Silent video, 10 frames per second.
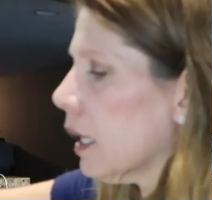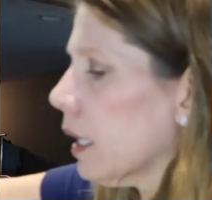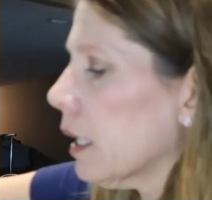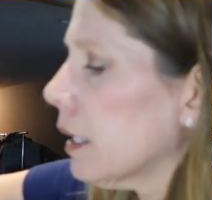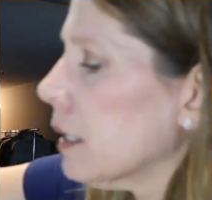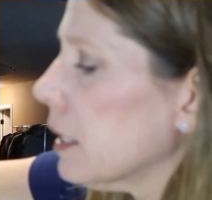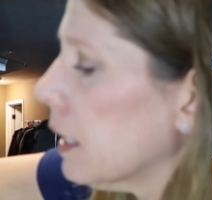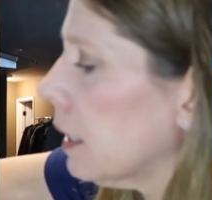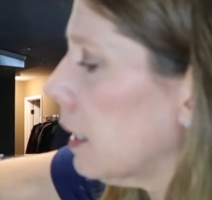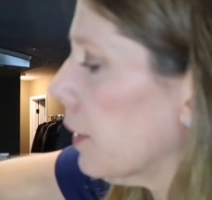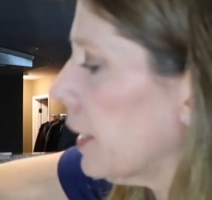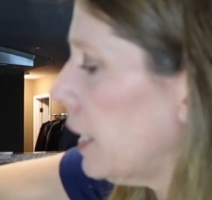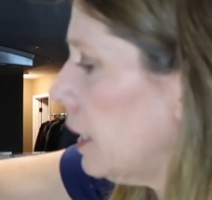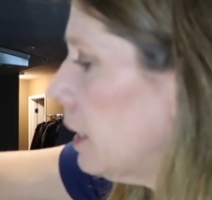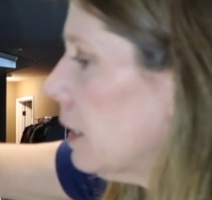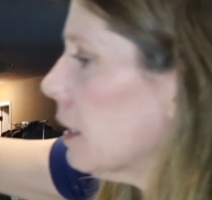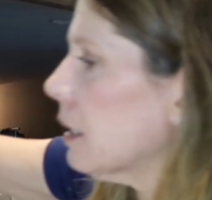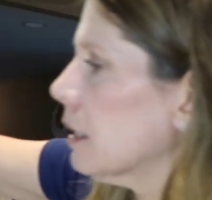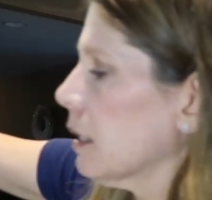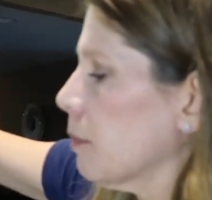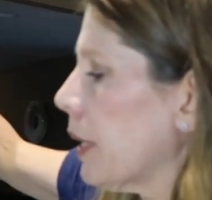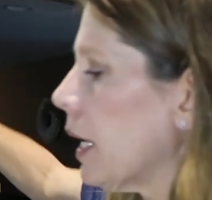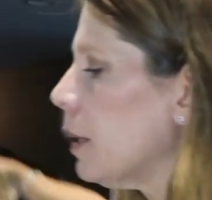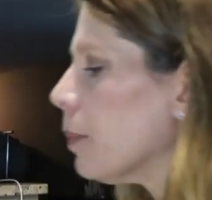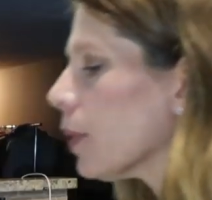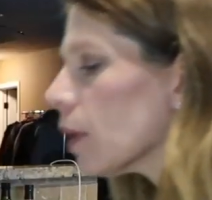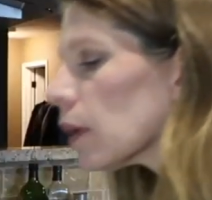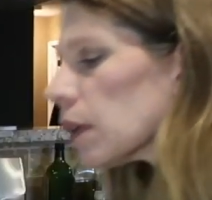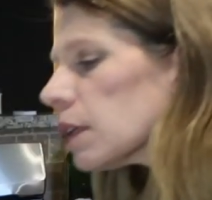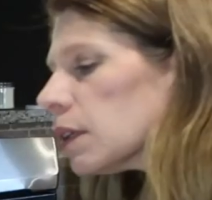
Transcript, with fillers: And there is paper.